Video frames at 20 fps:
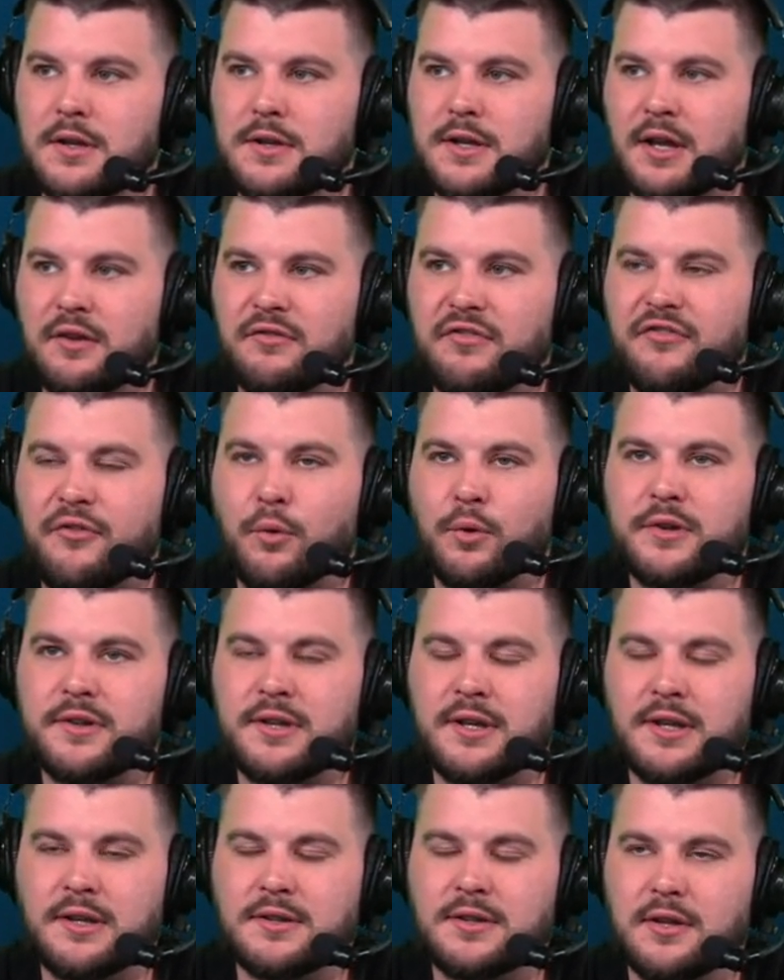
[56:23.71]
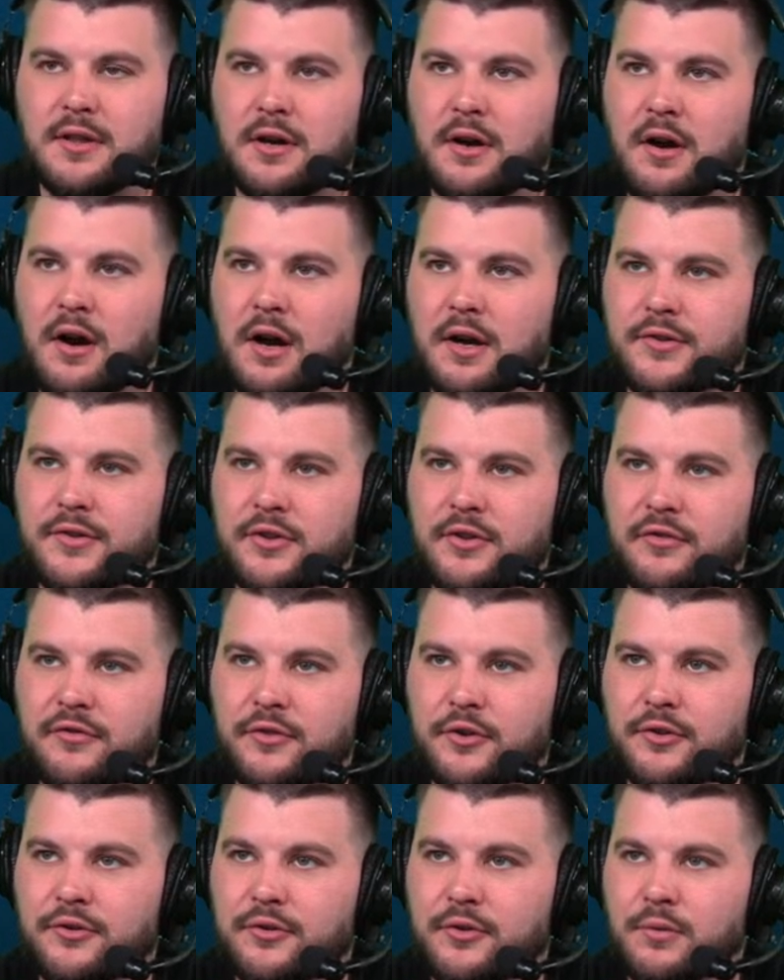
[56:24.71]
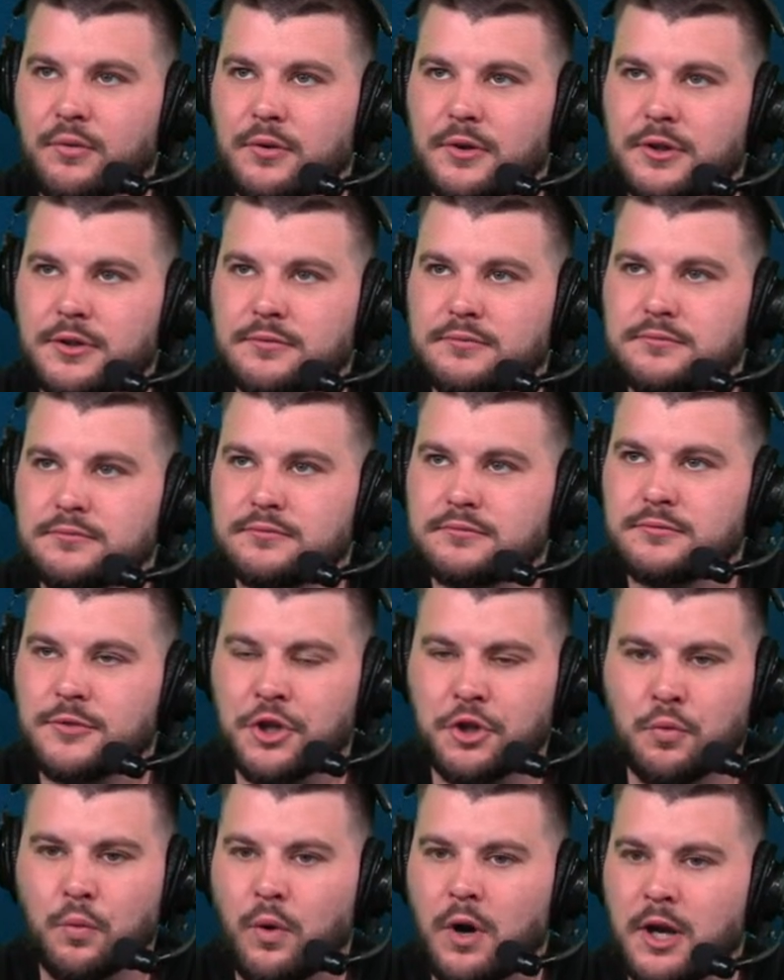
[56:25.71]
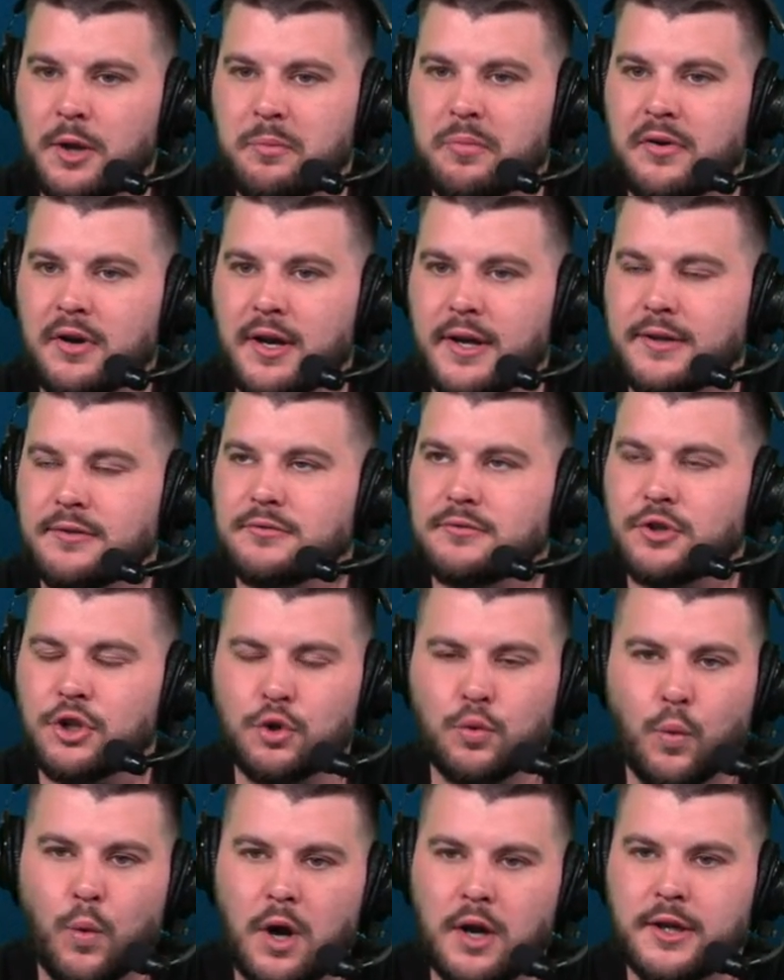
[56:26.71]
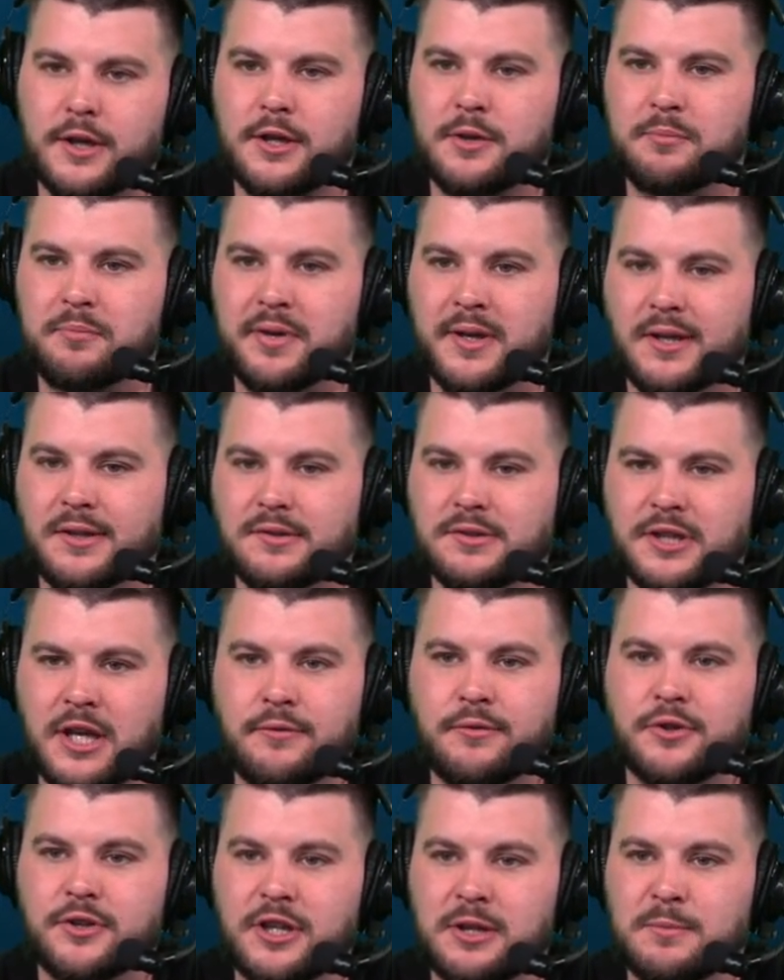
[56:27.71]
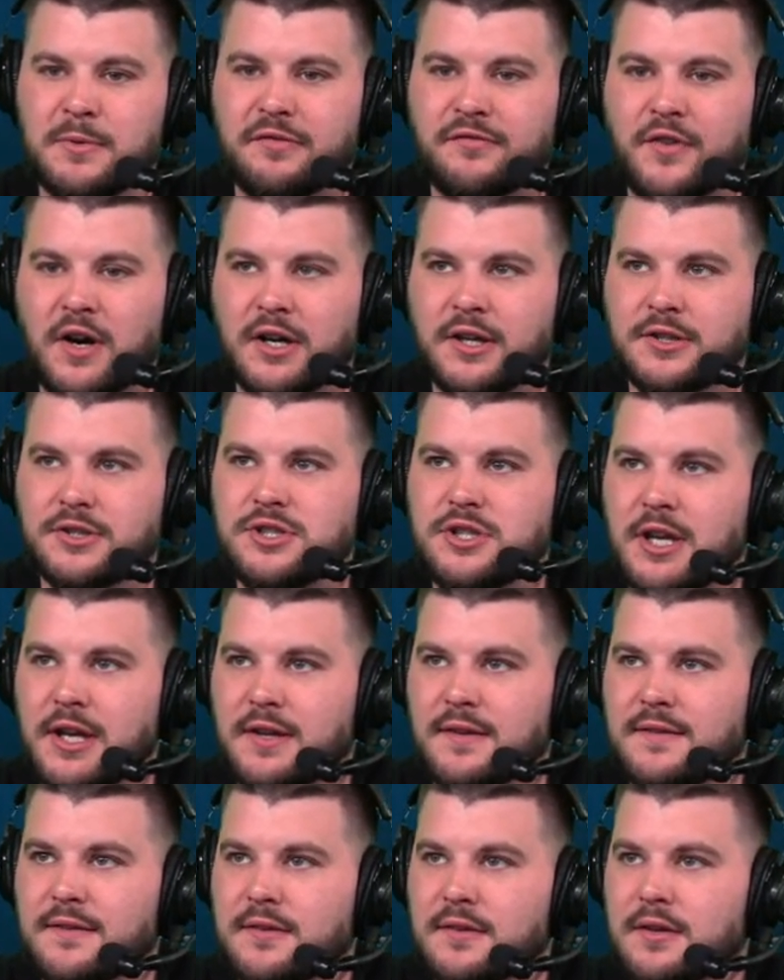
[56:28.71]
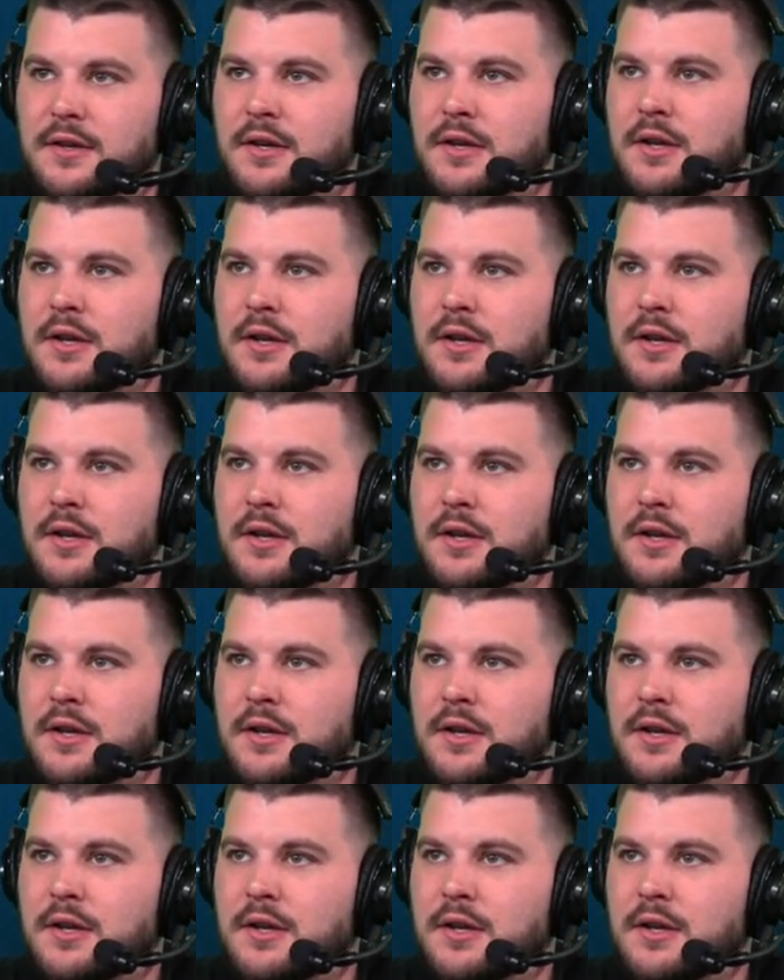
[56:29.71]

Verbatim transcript: Down fourteen to the Hawks in the first quarter. Do you want to play? Do you want to compete? Give your team a fucking chance.